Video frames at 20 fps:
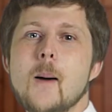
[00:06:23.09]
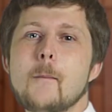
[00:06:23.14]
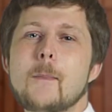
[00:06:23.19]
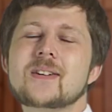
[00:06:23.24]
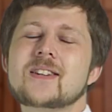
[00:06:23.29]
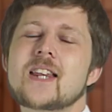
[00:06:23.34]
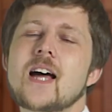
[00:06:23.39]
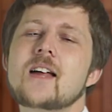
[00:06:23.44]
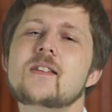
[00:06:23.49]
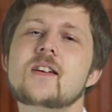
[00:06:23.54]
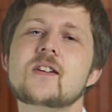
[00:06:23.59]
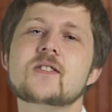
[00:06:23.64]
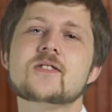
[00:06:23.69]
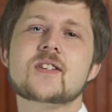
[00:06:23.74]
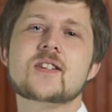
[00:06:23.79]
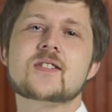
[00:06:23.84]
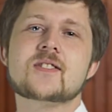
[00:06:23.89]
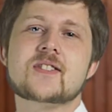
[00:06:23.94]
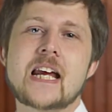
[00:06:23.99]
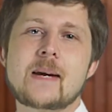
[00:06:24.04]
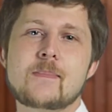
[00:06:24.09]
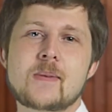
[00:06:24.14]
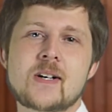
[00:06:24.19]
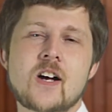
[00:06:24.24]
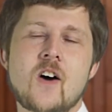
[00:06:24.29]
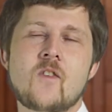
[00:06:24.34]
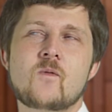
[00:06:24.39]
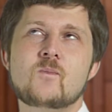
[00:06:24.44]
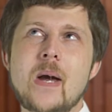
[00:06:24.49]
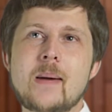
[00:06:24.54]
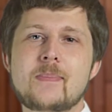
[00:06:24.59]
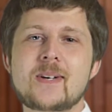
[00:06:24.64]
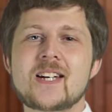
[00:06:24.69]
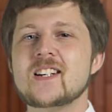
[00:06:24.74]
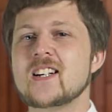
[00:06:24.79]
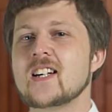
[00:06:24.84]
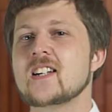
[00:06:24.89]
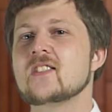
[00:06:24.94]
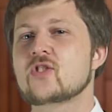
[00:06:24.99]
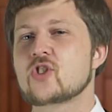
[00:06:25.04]
But then there's the statement of maybe
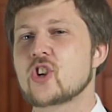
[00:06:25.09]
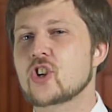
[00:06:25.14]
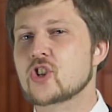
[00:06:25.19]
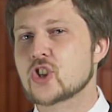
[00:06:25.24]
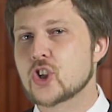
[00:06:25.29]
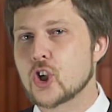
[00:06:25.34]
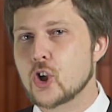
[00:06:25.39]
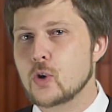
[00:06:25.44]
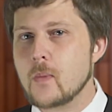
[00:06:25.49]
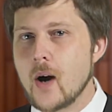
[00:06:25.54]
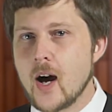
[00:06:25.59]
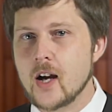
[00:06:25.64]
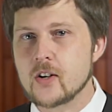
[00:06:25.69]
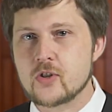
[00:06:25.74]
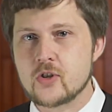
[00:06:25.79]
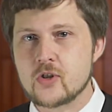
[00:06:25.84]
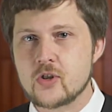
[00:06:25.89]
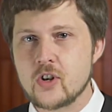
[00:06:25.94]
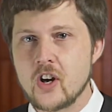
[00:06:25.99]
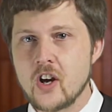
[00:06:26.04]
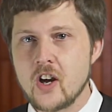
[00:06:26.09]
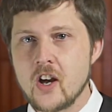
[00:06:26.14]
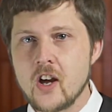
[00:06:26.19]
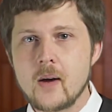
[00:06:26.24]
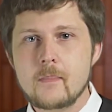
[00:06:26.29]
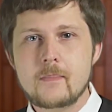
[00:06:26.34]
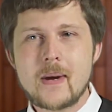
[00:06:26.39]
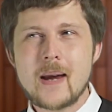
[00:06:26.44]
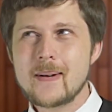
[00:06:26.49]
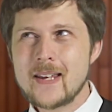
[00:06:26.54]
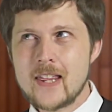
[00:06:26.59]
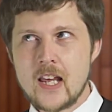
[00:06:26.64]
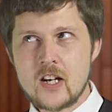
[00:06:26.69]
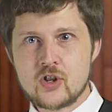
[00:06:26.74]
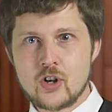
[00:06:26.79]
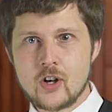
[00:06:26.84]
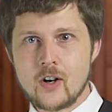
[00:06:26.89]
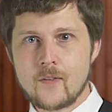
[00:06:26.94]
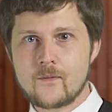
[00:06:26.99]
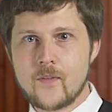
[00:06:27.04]
it is just too much. Maybe they
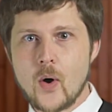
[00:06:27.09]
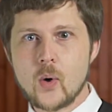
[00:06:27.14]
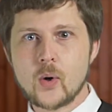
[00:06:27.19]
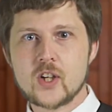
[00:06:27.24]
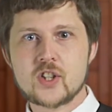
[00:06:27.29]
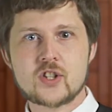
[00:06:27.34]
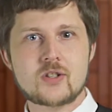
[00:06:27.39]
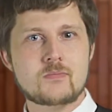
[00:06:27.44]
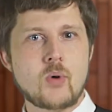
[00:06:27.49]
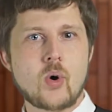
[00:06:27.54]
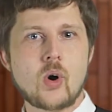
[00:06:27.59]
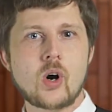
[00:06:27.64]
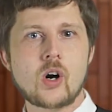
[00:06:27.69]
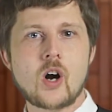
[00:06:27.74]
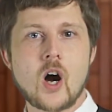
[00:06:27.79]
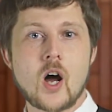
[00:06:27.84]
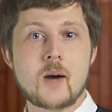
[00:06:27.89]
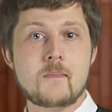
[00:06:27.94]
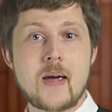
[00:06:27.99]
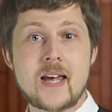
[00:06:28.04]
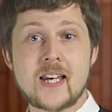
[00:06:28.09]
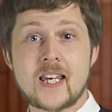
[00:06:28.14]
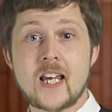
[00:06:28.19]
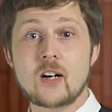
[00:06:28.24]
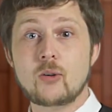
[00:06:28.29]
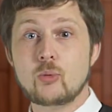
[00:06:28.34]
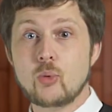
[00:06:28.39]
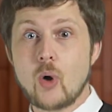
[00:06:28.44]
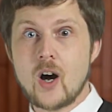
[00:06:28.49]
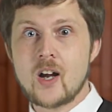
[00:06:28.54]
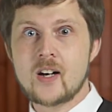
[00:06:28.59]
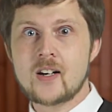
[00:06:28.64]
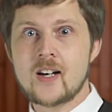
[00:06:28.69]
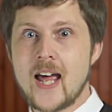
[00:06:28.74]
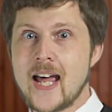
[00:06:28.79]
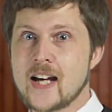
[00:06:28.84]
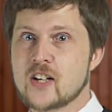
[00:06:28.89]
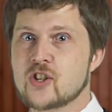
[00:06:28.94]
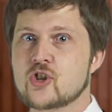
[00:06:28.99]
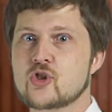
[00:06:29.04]
should have focused more on making one
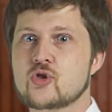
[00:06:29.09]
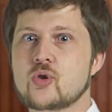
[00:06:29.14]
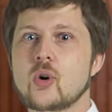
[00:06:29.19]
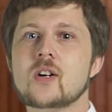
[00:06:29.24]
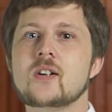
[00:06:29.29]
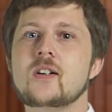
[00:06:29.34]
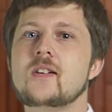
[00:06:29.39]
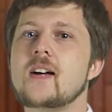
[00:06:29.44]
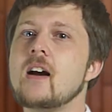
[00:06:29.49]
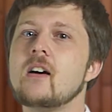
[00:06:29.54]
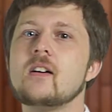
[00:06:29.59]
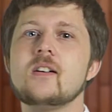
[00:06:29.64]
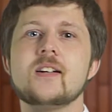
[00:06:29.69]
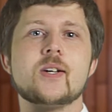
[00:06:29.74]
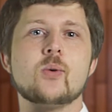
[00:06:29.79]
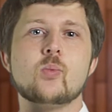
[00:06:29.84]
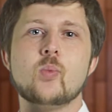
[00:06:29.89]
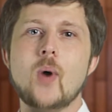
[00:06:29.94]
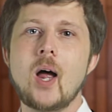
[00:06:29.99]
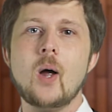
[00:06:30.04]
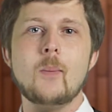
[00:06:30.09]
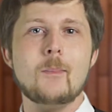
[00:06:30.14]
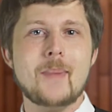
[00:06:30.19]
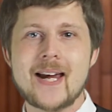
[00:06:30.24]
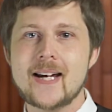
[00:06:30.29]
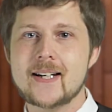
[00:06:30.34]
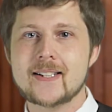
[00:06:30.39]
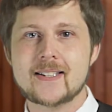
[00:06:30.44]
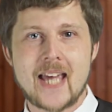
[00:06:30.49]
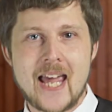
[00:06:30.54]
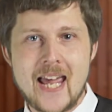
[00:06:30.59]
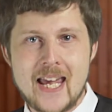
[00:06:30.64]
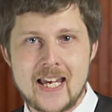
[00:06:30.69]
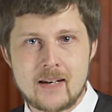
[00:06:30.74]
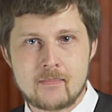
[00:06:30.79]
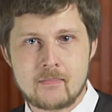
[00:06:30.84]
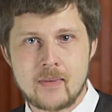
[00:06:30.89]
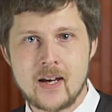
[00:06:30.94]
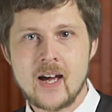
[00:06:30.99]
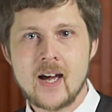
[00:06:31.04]
extraordinarily well-made
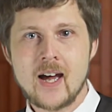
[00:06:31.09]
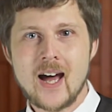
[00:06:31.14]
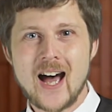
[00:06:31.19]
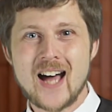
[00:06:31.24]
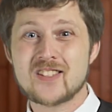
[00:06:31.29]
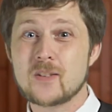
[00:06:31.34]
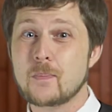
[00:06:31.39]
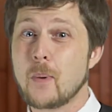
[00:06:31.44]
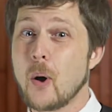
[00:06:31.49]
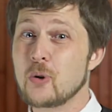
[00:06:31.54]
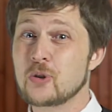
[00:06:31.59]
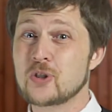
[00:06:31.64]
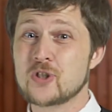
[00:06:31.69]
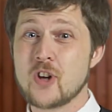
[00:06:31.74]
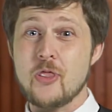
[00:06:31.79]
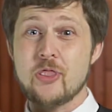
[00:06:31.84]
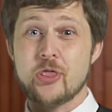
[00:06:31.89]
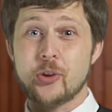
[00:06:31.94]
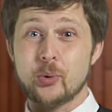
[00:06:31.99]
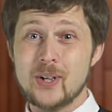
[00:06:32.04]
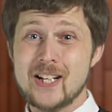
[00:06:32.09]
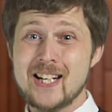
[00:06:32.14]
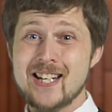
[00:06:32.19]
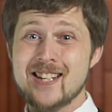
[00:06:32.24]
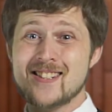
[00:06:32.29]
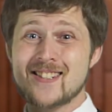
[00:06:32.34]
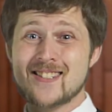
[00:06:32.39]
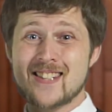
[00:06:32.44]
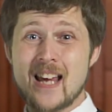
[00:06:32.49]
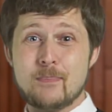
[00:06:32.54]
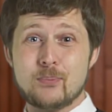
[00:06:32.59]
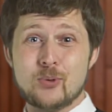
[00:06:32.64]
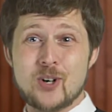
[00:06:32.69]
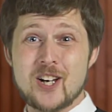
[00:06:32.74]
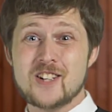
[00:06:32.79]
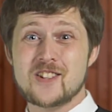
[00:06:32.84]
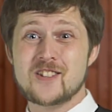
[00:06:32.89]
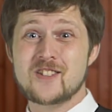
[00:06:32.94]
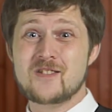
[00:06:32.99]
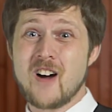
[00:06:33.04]
game as opposed to three
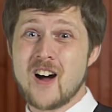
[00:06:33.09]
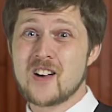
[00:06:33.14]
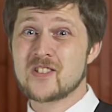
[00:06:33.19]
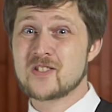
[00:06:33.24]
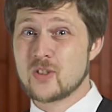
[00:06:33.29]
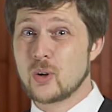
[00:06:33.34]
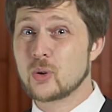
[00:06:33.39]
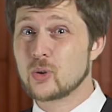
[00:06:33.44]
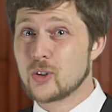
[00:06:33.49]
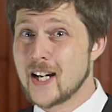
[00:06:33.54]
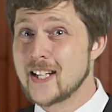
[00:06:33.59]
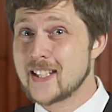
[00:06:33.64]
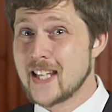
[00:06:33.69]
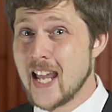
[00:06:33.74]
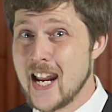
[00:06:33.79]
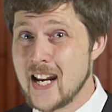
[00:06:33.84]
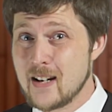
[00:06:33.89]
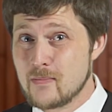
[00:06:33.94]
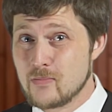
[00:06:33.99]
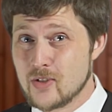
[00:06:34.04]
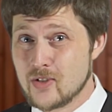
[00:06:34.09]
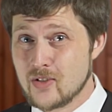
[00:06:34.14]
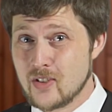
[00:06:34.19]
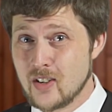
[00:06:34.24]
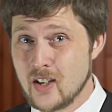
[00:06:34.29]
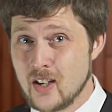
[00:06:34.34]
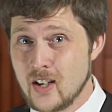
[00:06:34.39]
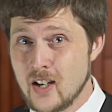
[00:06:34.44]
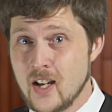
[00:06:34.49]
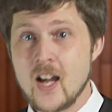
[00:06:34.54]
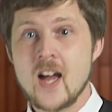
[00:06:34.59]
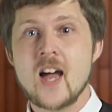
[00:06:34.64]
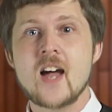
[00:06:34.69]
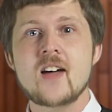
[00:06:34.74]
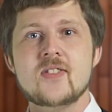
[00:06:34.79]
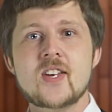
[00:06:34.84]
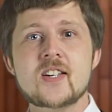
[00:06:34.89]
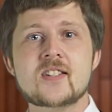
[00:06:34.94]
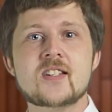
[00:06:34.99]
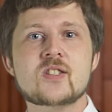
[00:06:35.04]
separate not-so-great games.
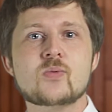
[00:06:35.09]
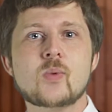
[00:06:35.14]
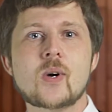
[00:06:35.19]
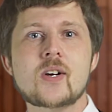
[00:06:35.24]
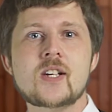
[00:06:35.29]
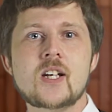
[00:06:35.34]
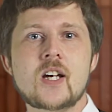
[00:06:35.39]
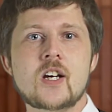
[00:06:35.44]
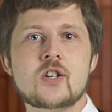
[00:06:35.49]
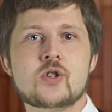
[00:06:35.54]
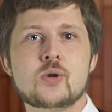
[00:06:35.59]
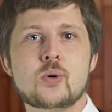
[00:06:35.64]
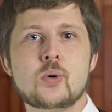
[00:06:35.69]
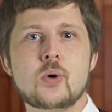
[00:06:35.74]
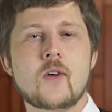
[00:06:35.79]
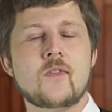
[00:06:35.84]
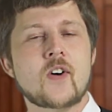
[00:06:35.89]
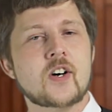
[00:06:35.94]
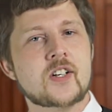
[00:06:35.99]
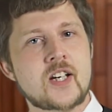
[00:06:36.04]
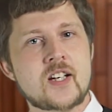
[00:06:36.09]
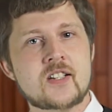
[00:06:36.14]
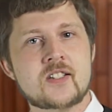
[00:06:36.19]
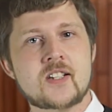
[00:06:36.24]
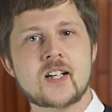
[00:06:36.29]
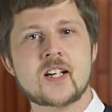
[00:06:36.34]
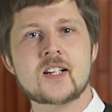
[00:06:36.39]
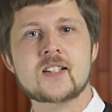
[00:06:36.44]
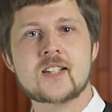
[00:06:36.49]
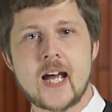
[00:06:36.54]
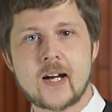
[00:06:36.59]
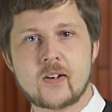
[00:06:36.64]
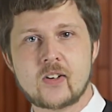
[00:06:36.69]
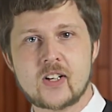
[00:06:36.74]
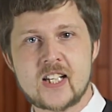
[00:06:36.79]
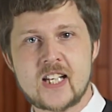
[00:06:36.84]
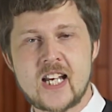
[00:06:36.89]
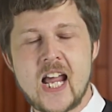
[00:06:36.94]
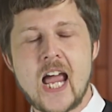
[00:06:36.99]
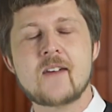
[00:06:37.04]
This is where the issue of artistic
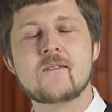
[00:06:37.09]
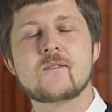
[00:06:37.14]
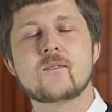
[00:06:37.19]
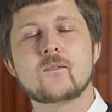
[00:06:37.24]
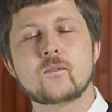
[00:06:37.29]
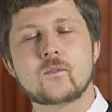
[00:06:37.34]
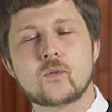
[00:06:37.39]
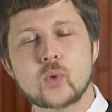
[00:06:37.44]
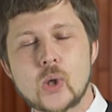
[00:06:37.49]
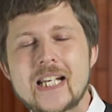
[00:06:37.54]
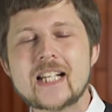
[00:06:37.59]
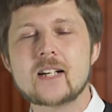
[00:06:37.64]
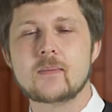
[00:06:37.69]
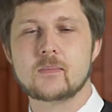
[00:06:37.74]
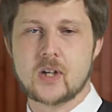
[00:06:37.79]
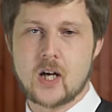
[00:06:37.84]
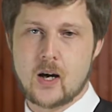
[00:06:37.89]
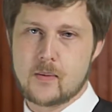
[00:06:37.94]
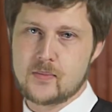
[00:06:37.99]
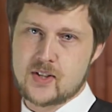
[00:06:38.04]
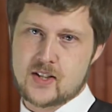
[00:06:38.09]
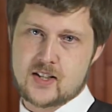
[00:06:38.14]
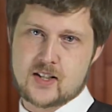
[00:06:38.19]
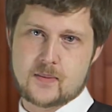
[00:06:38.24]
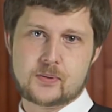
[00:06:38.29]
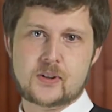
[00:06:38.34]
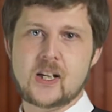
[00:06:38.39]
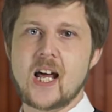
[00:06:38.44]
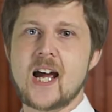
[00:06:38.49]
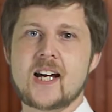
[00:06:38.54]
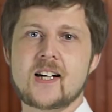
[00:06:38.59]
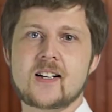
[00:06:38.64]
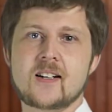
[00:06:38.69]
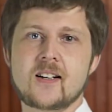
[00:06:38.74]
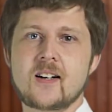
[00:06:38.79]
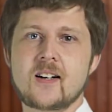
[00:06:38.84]
integrity and freedom comes into play.